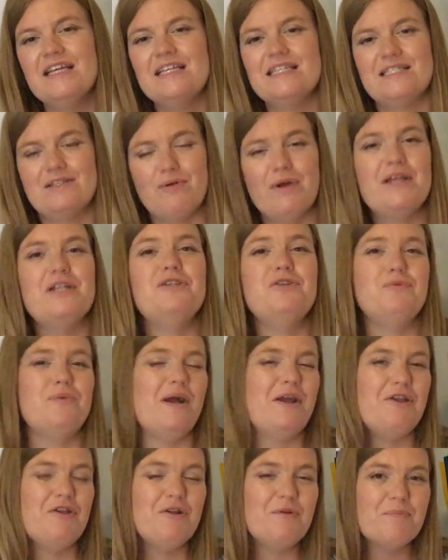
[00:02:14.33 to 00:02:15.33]
So I do
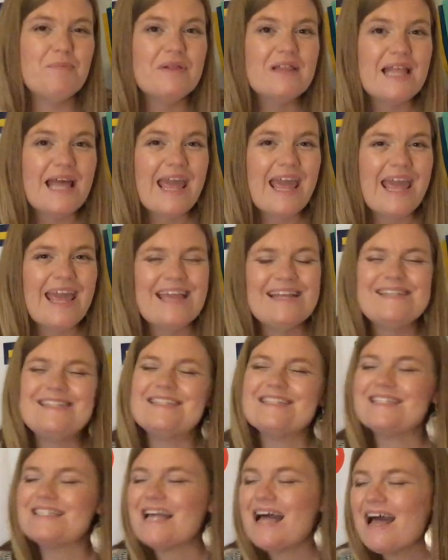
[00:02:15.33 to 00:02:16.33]
want you to play,
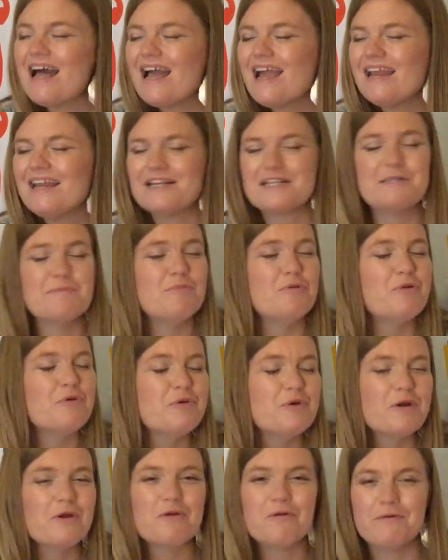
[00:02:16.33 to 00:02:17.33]
design,
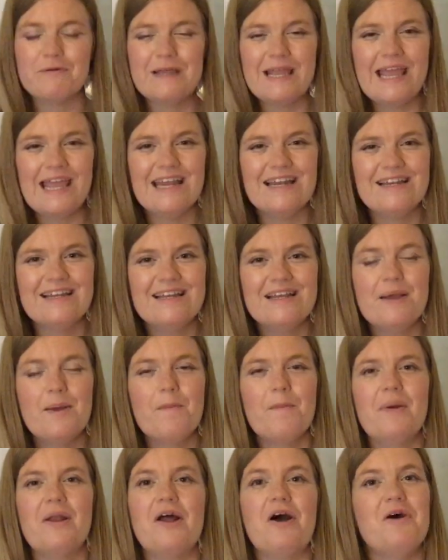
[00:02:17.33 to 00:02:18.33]
explore, create,
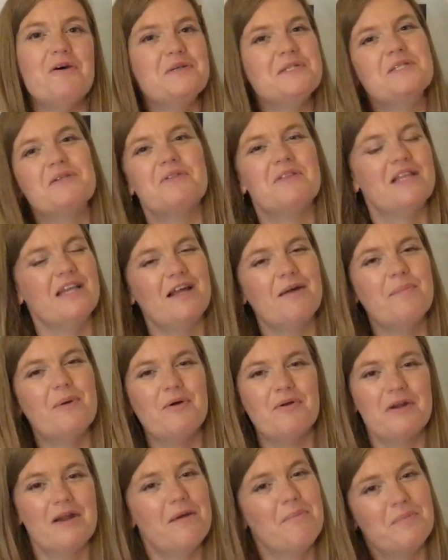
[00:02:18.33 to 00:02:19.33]
but also think
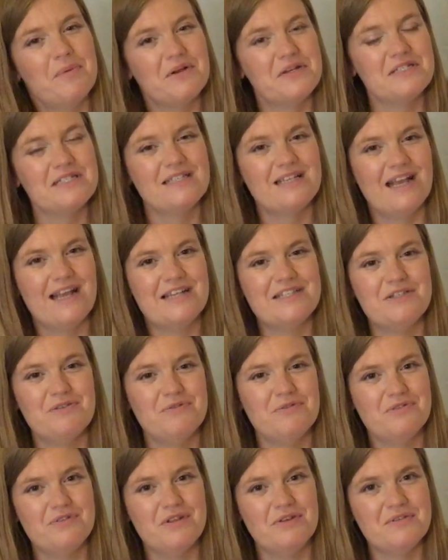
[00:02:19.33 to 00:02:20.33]
about numbers as you
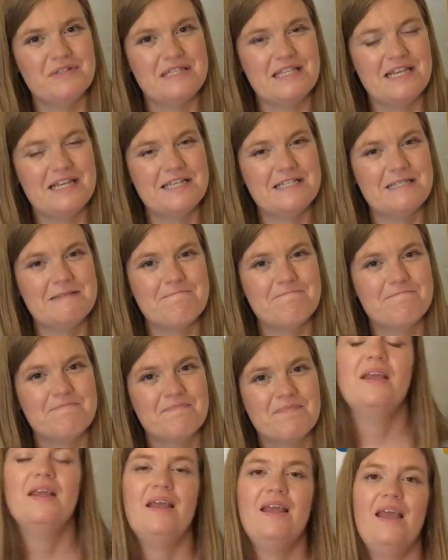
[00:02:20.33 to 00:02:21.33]
do those things.
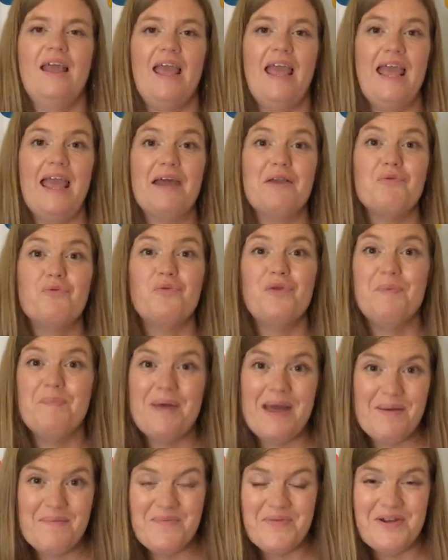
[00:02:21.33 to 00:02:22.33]
And
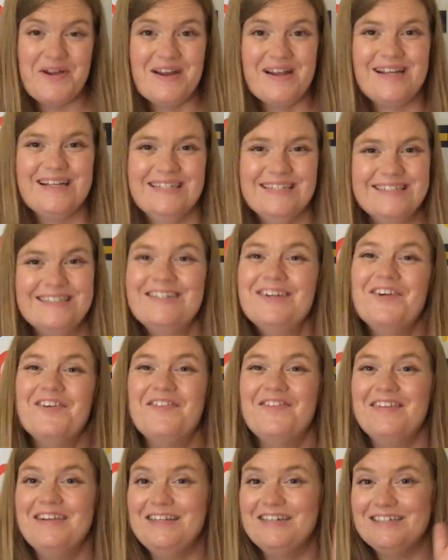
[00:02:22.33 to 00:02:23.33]
remember,
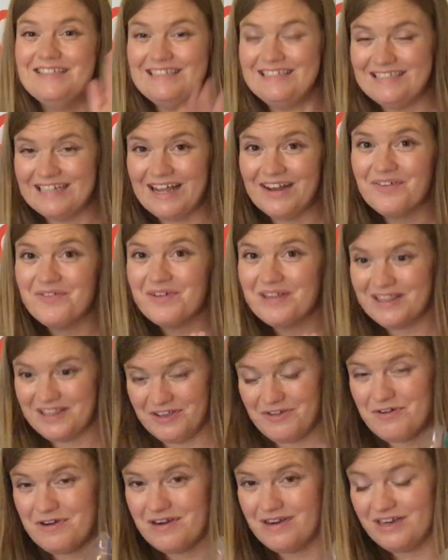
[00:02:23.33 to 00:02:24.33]
when you're done with
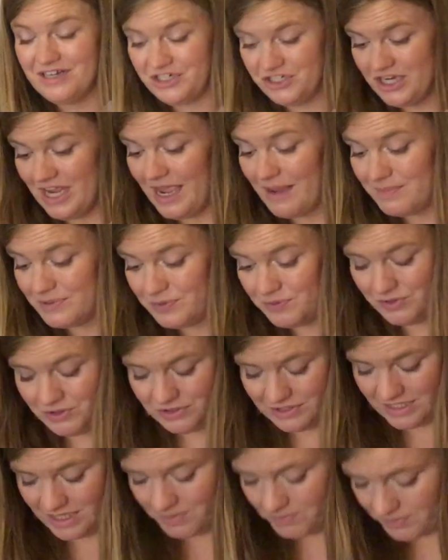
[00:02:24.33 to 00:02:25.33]
your shapes, when you're
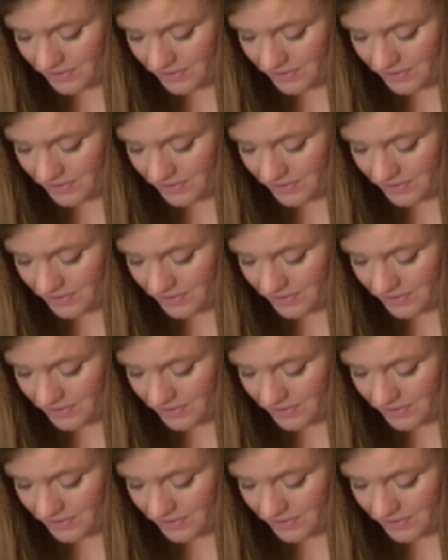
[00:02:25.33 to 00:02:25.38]
done